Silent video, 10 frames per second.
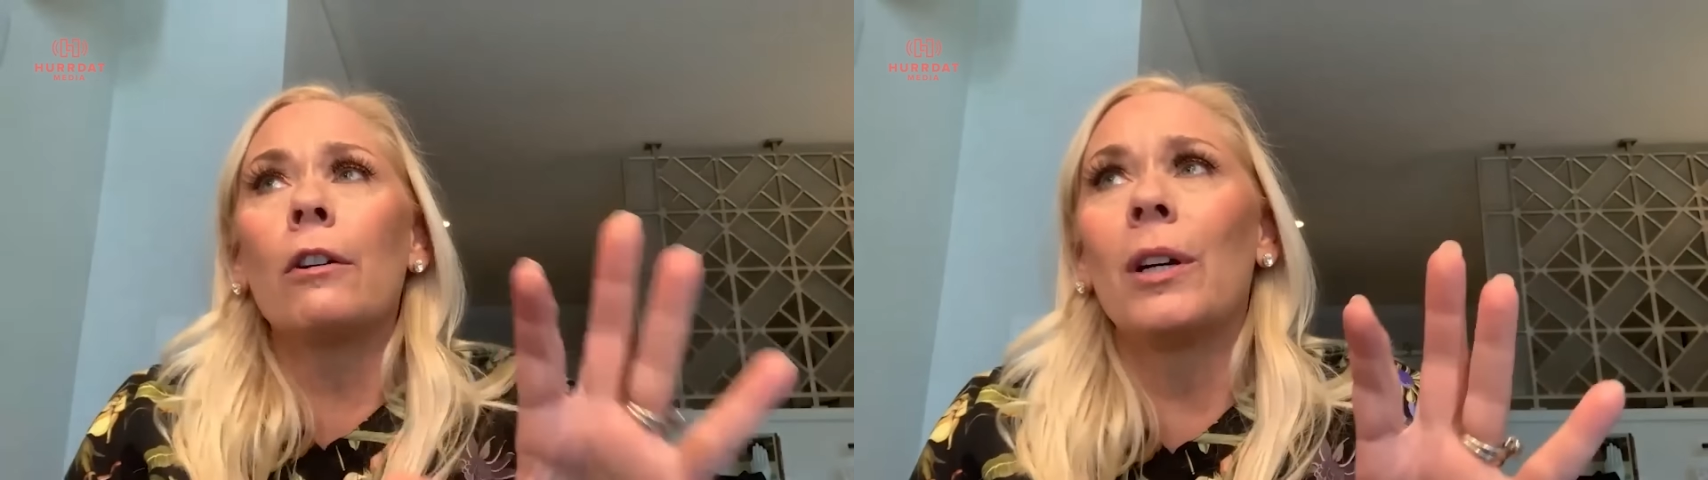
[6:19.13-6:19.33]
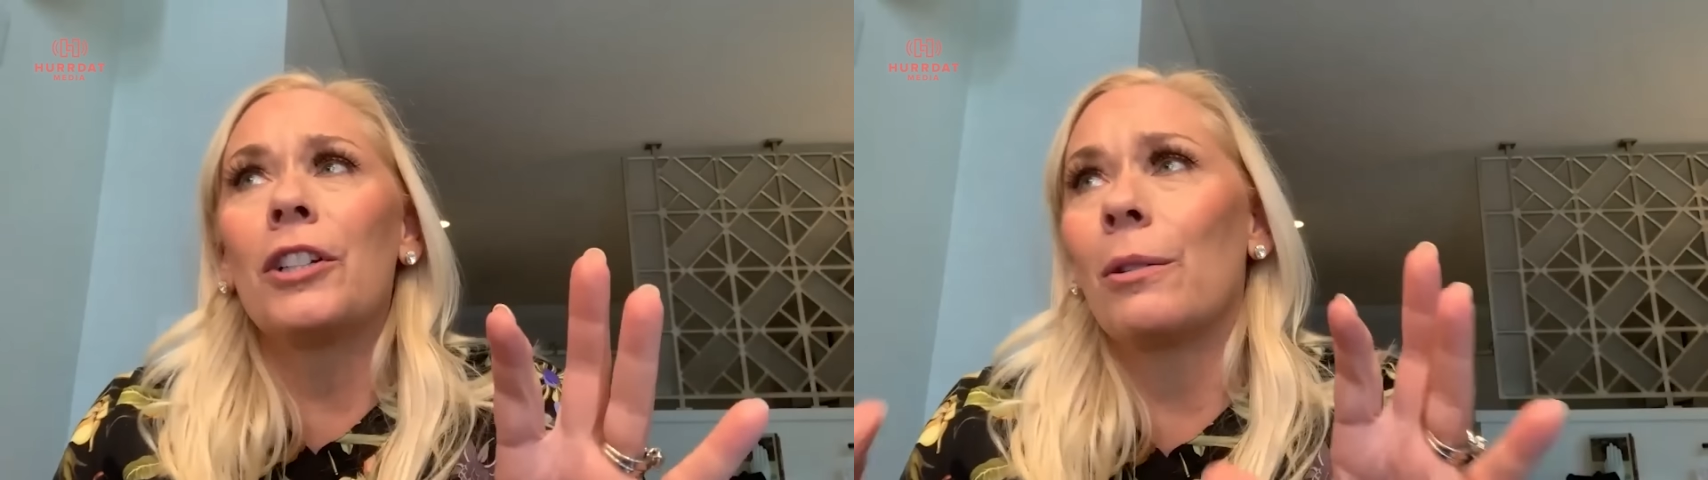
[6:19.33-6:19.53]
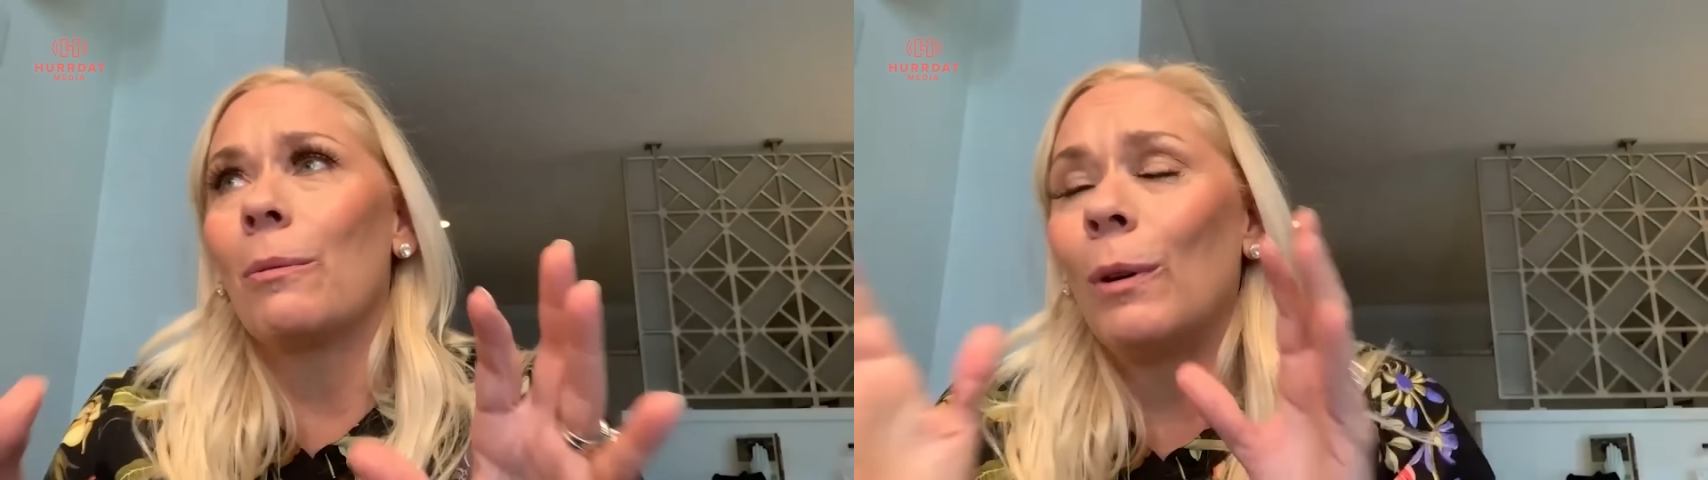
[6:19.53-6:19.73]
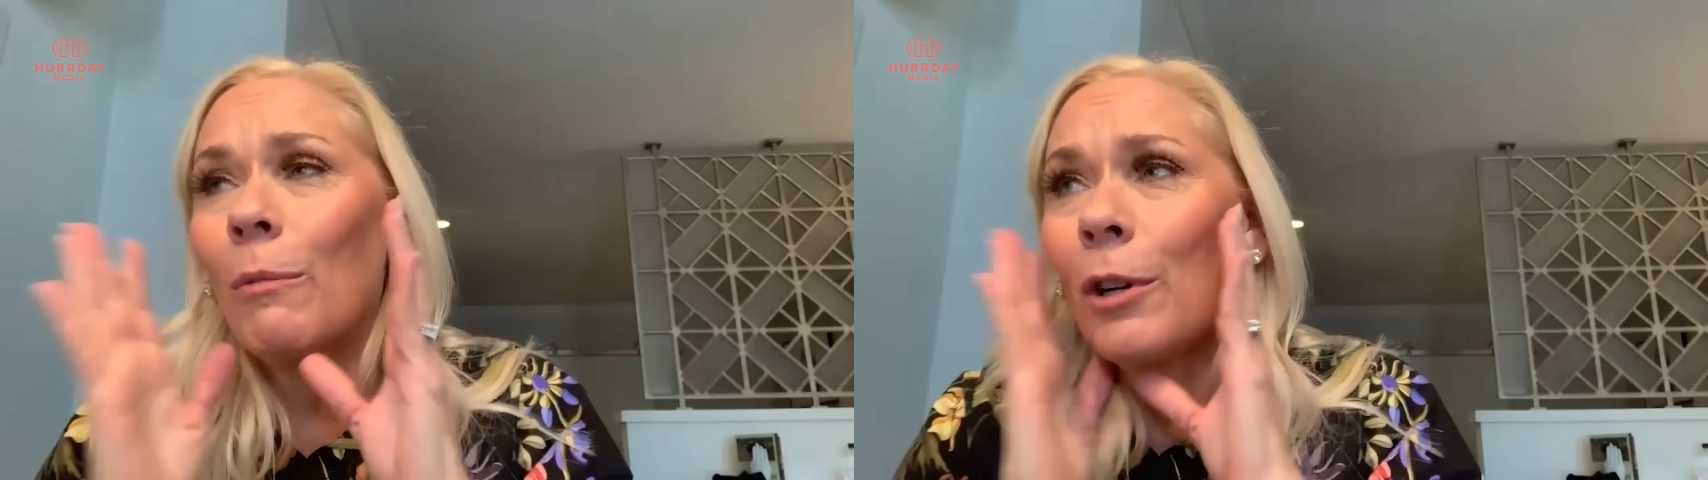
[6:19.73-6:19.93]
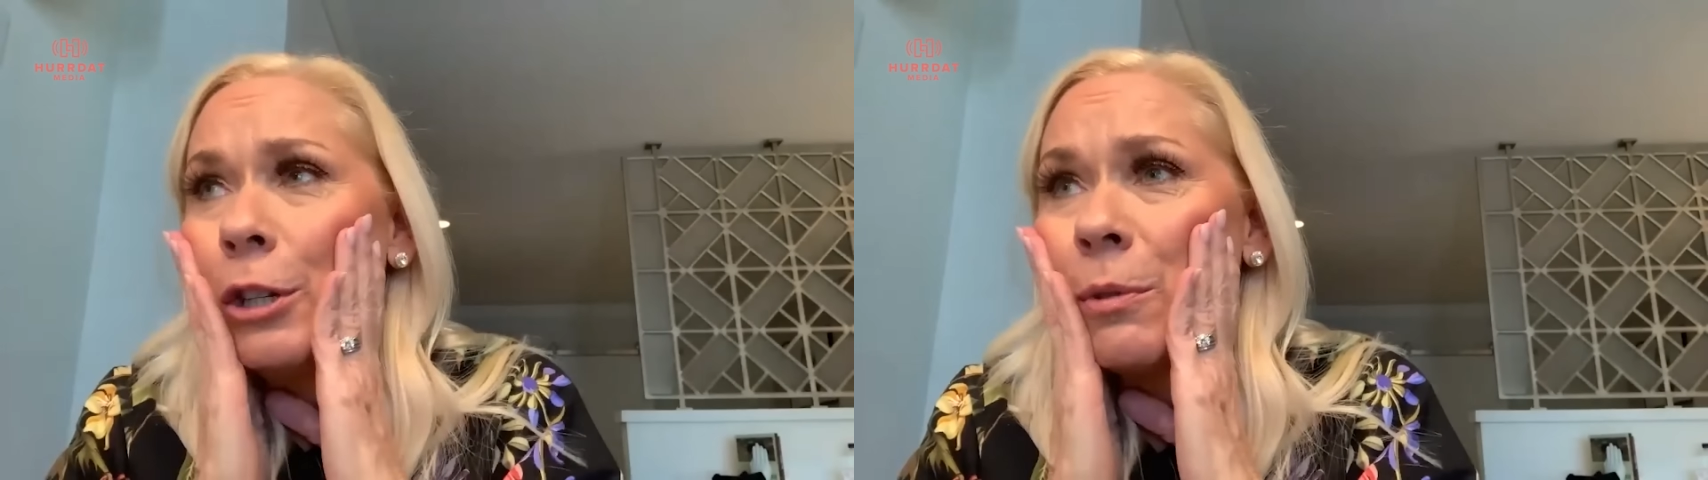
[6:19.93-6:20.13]
question,
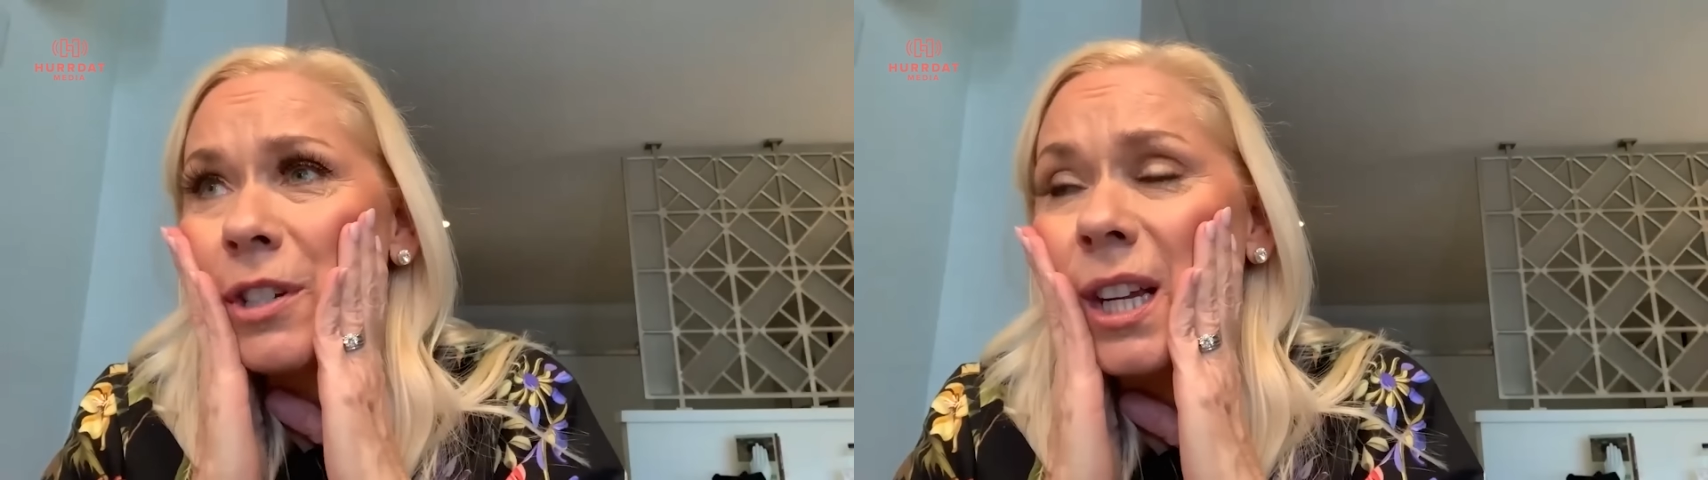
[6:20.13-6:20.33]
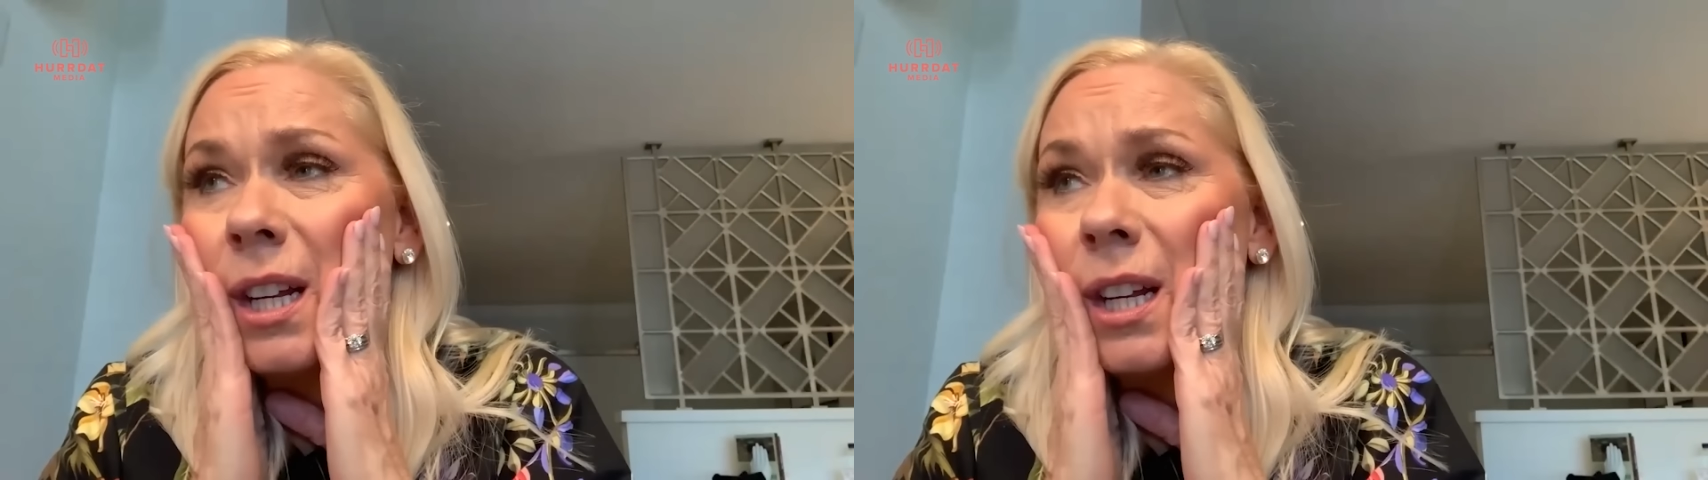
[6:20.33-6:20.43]
you were saying